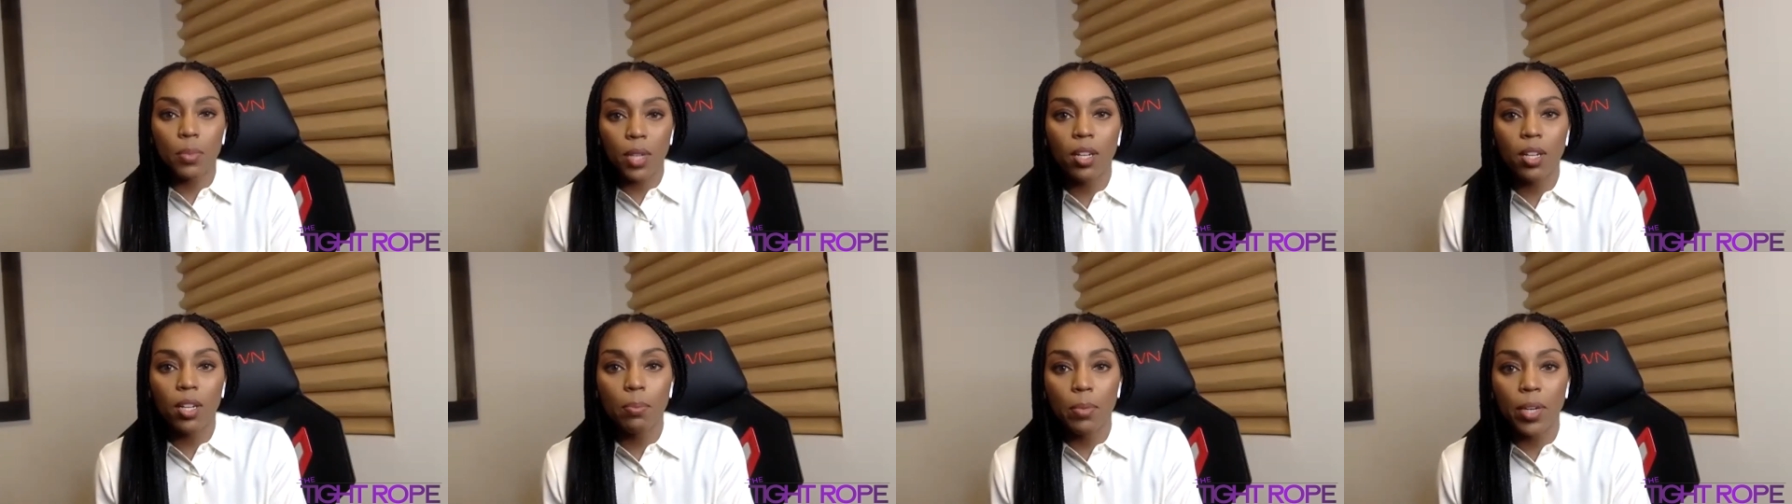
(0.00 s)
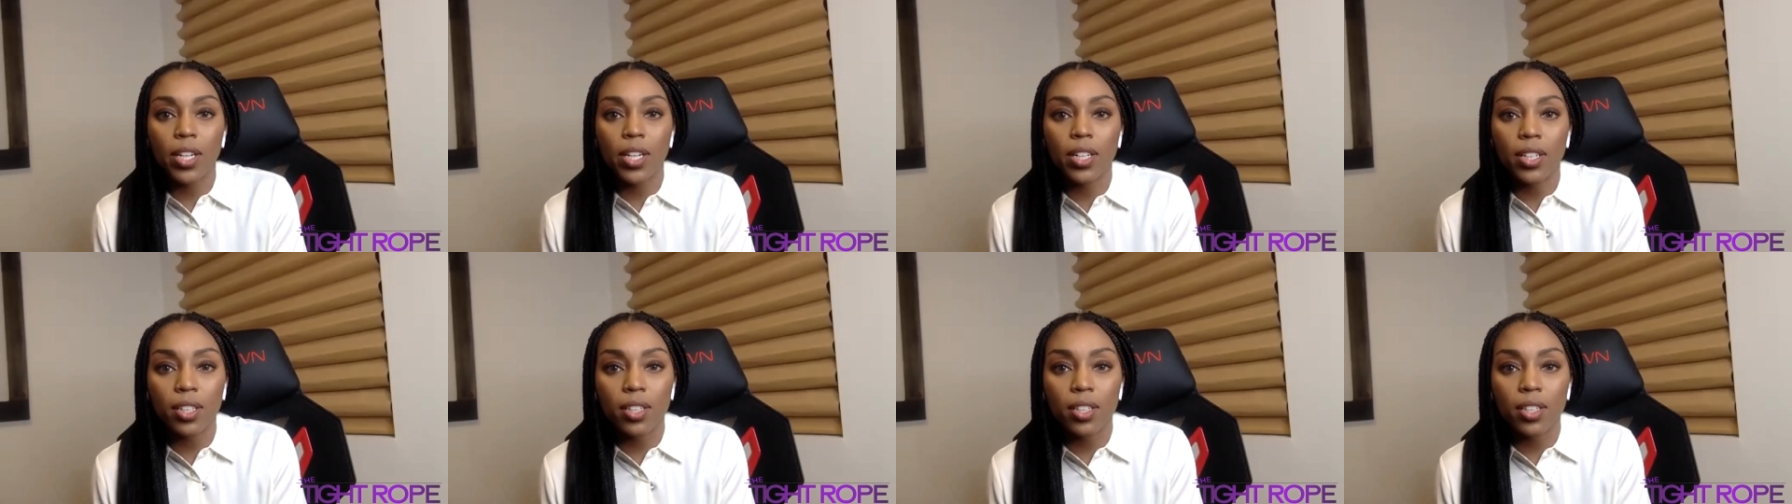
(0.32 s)
in
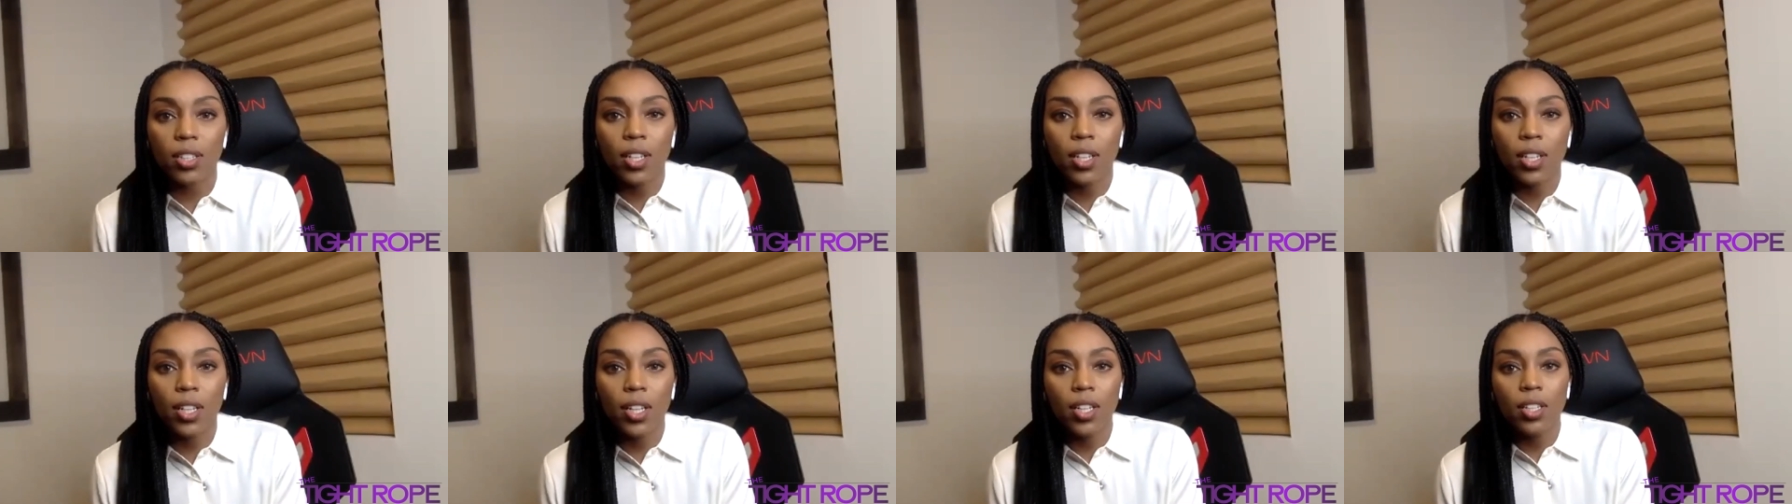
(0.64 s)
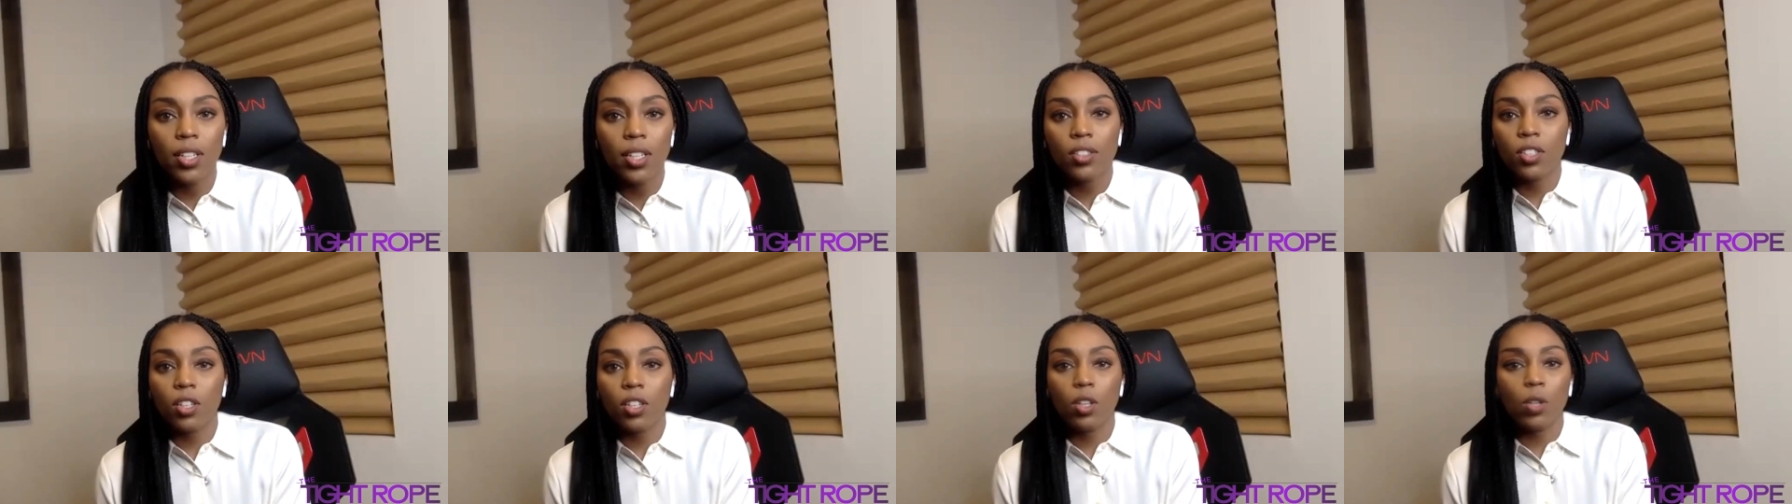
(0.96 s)
America.
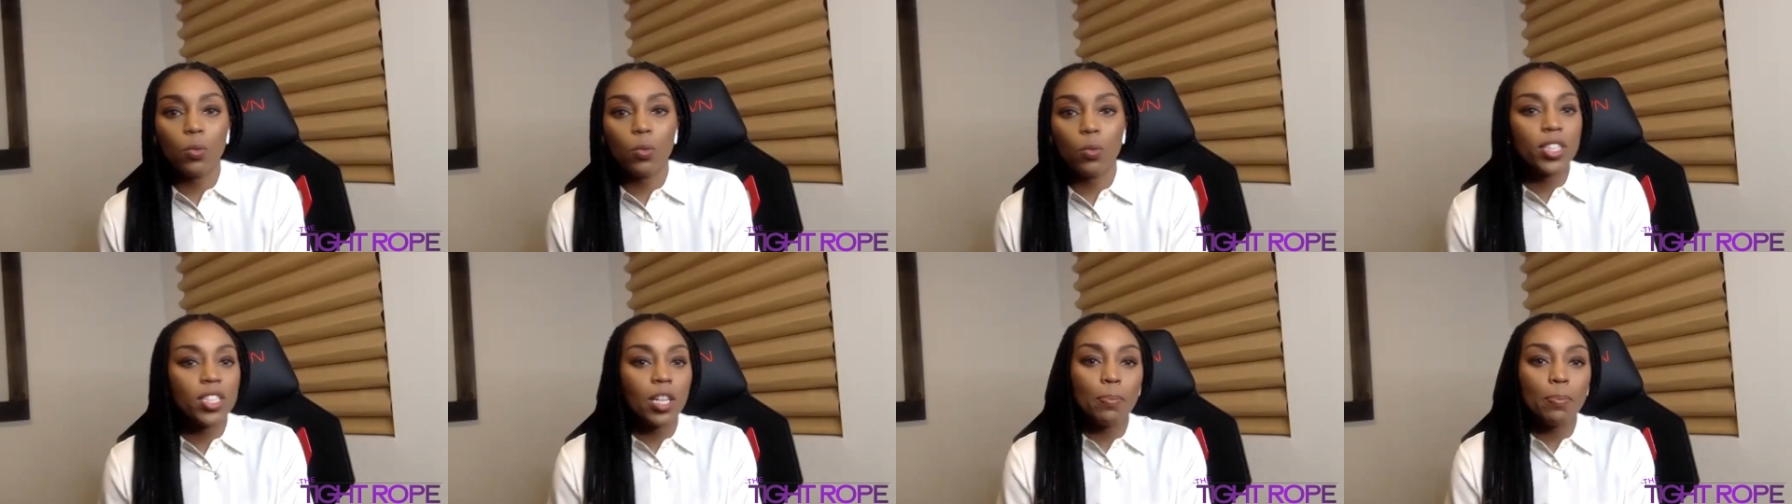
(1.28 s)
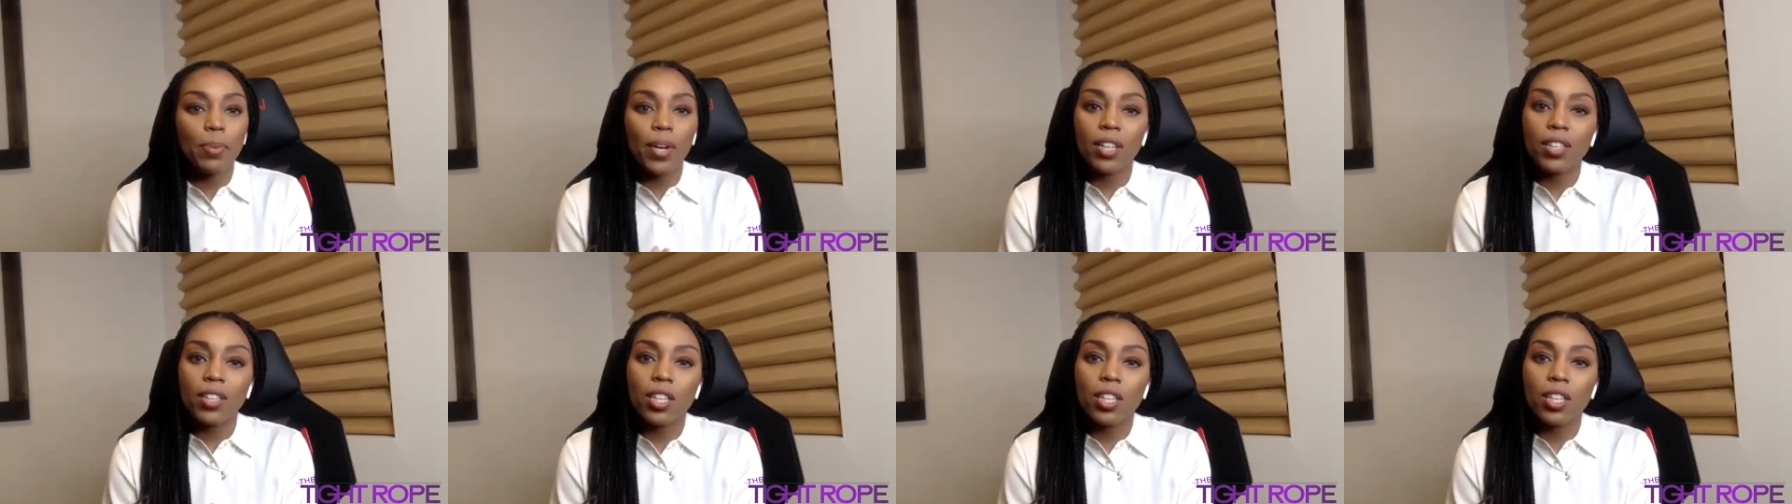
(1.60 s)
So it wasn't
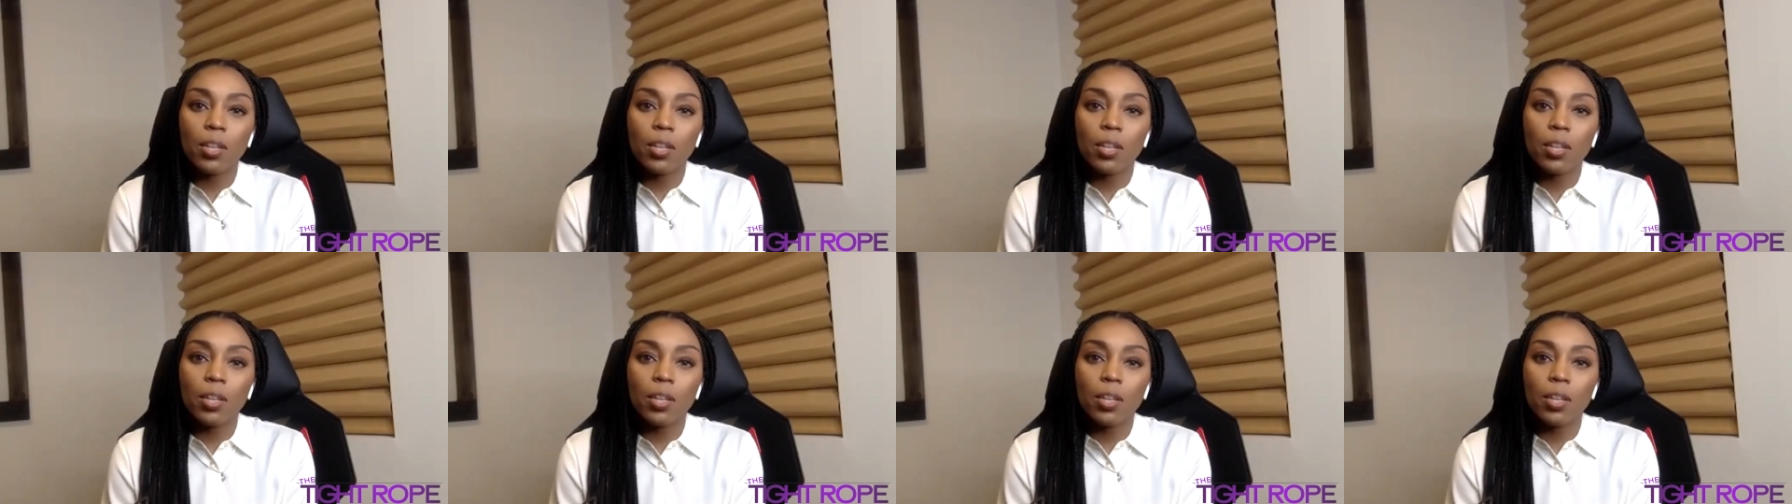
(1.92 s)
about the